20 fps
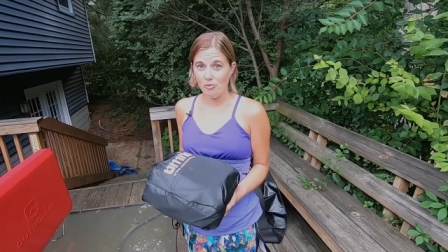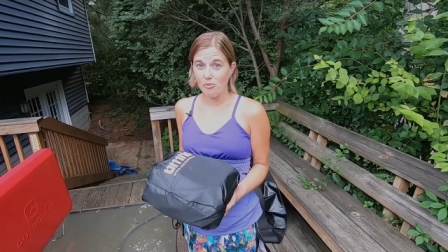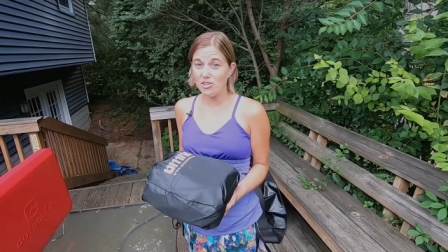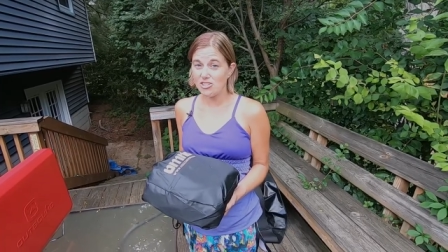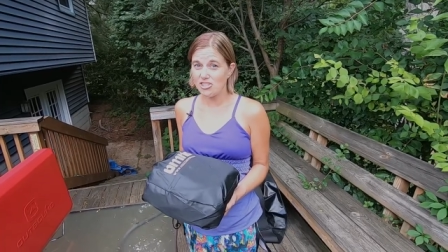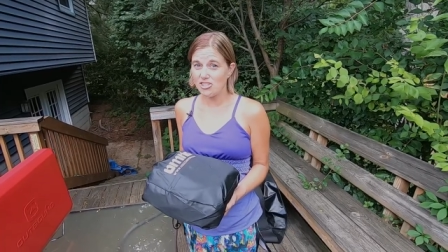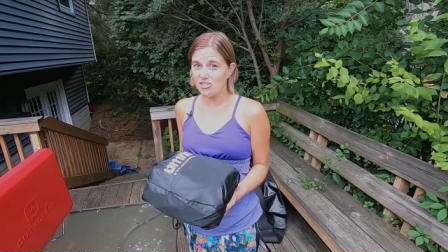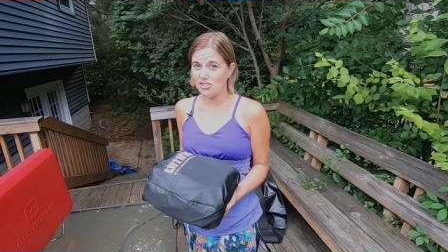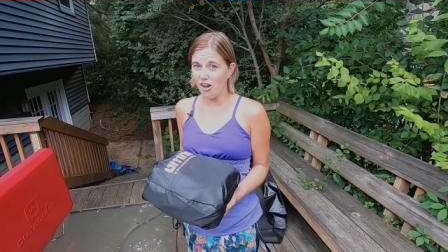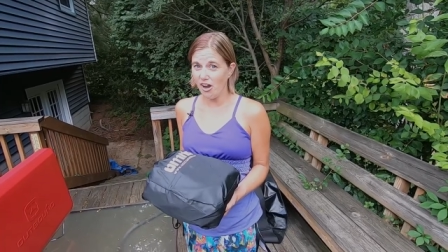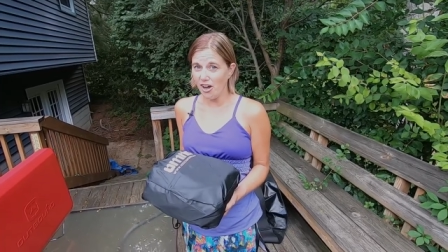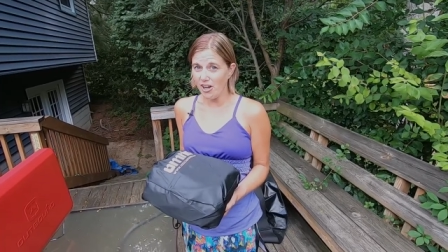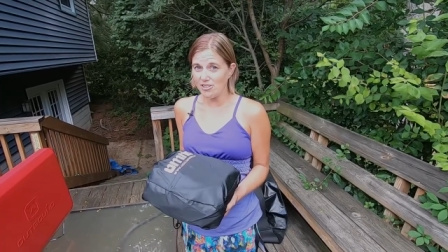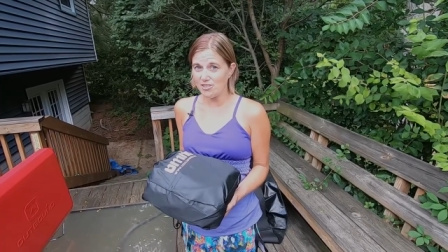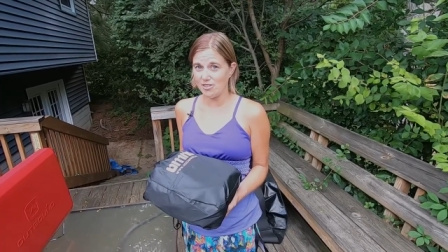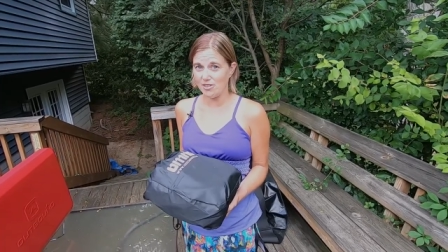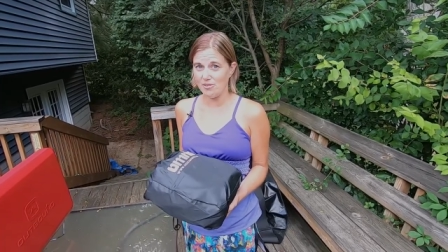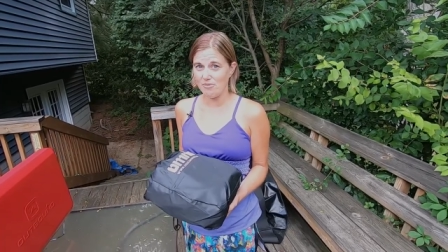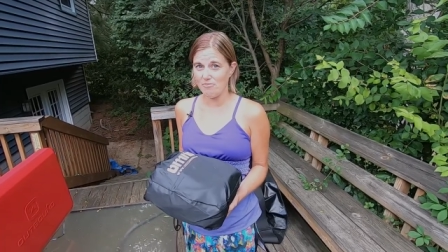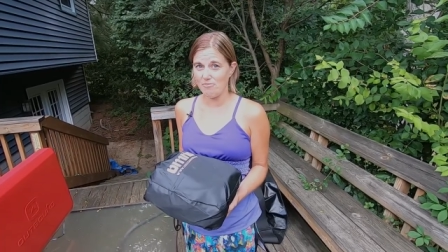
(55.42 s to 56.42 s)
which is
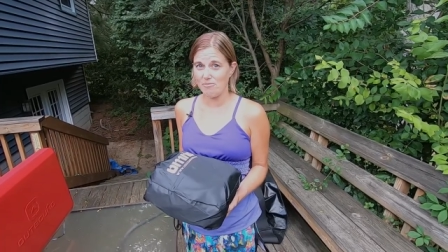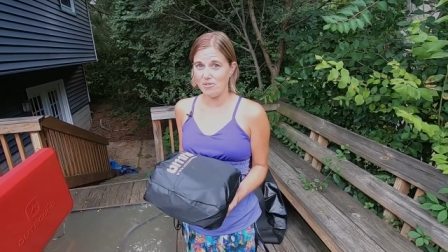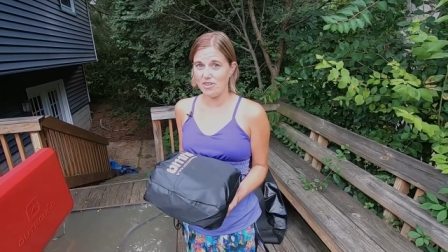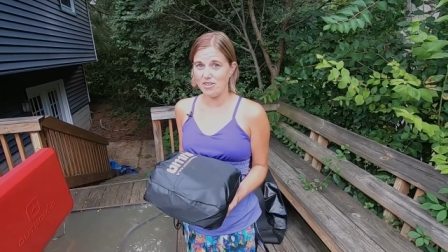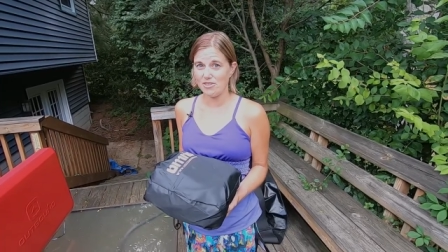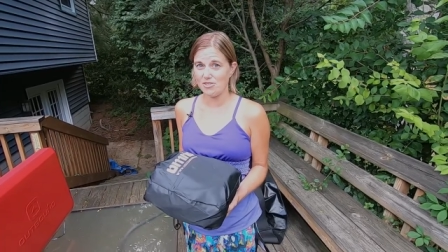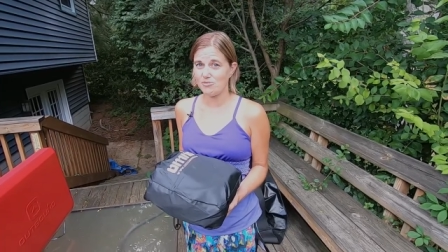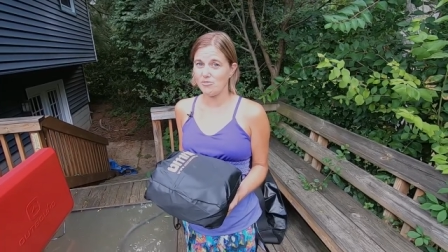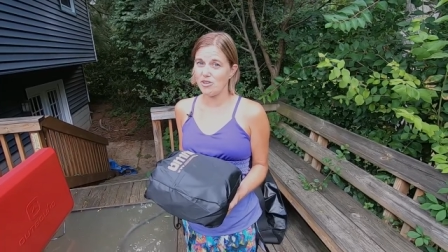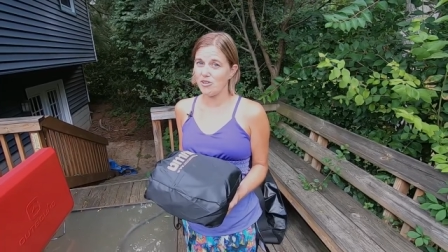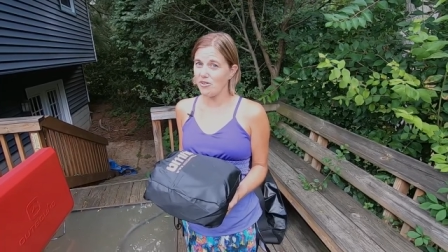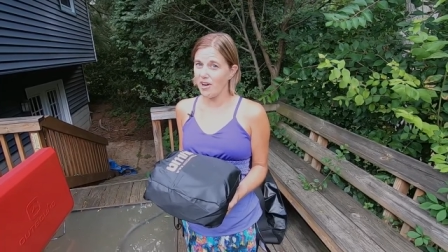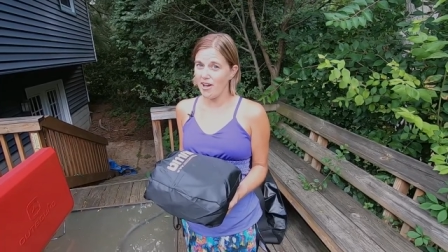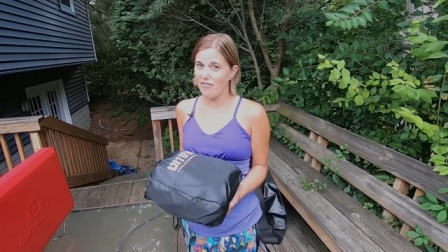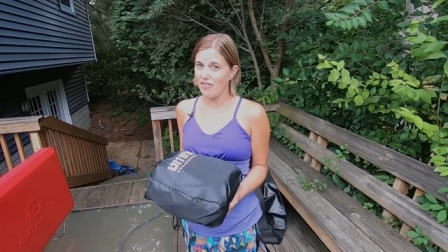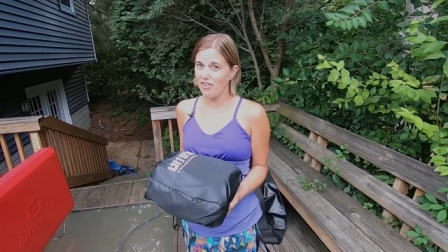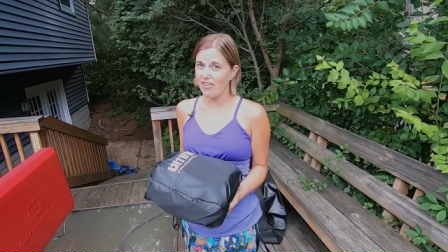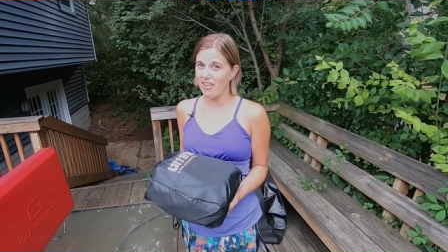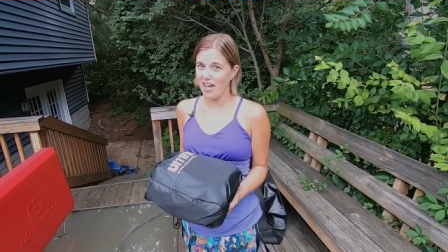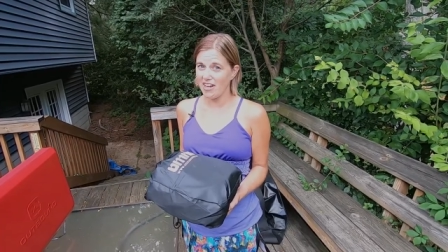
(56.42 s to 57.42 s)
awesome because we don't
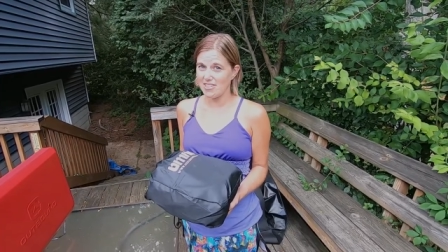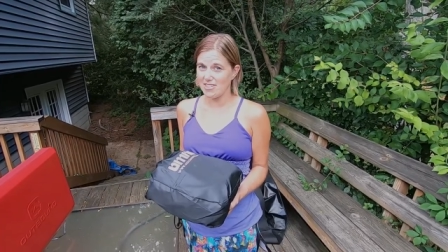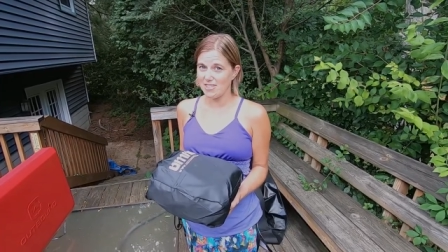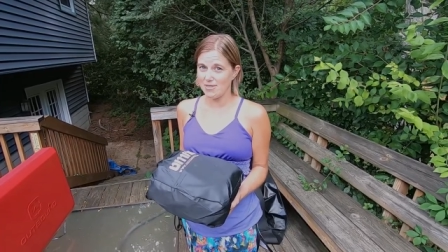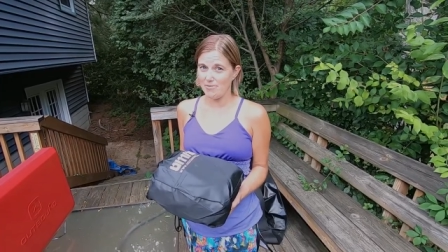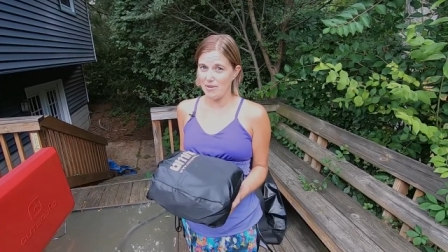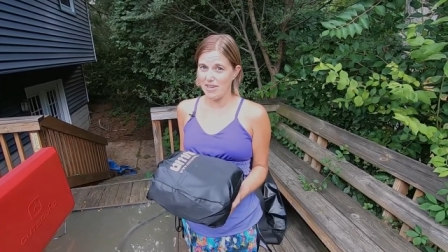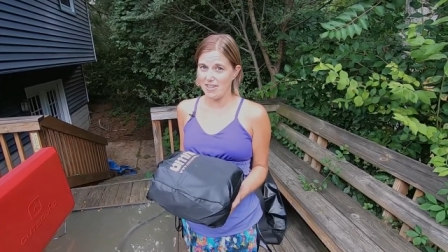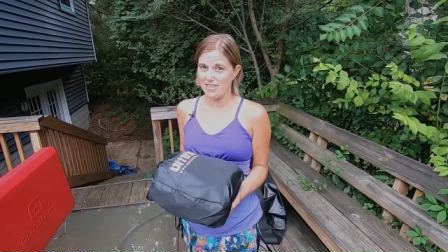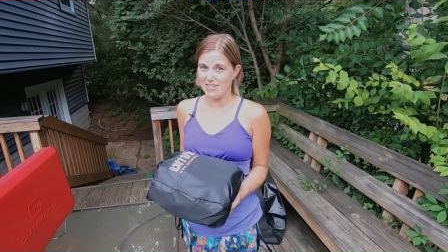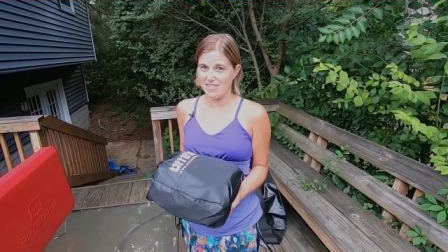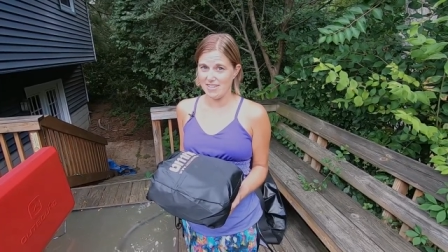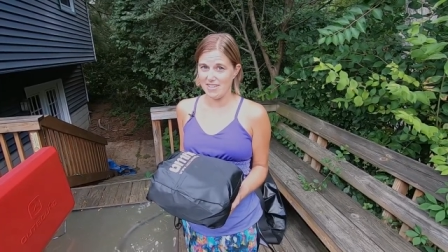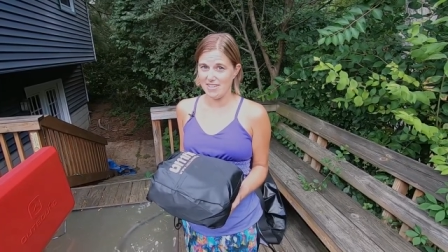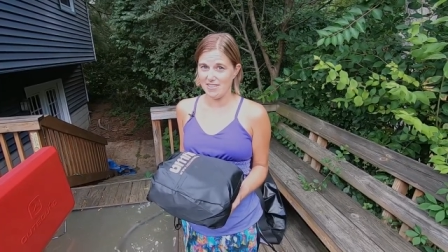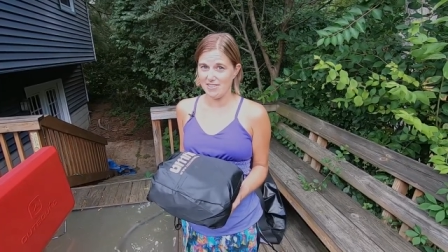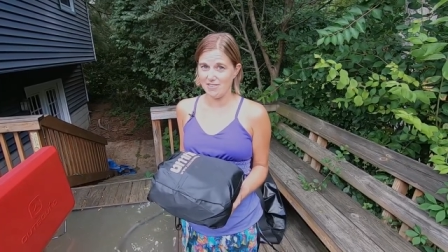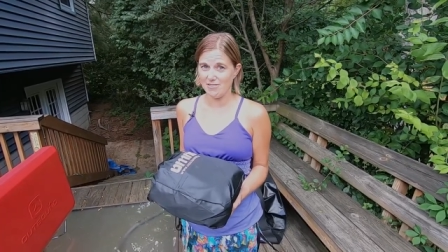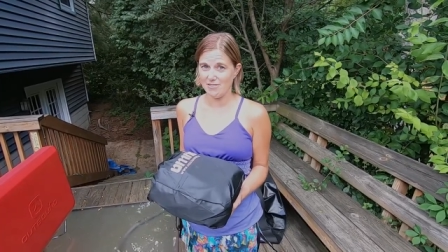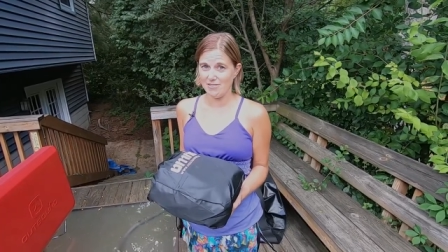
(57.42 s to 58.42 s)
have a lot of space
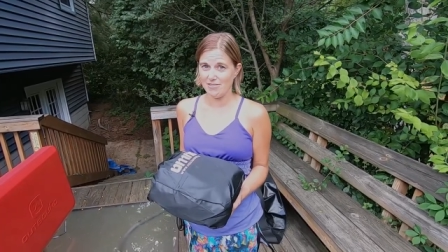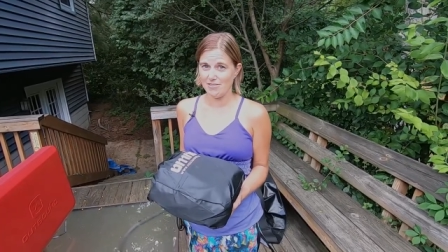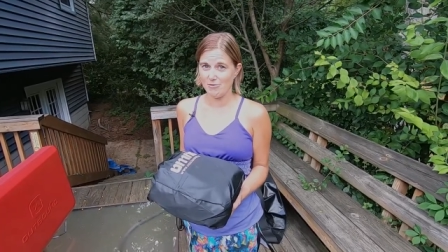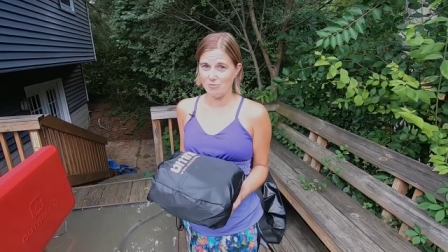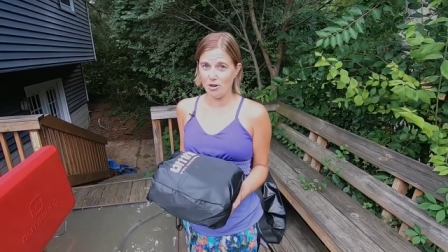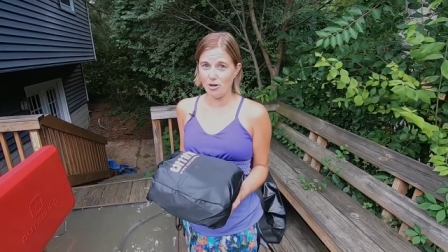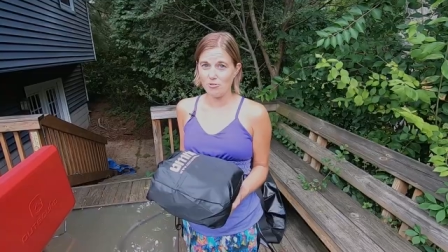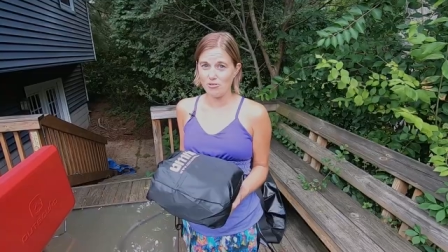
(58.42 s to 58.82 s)
in the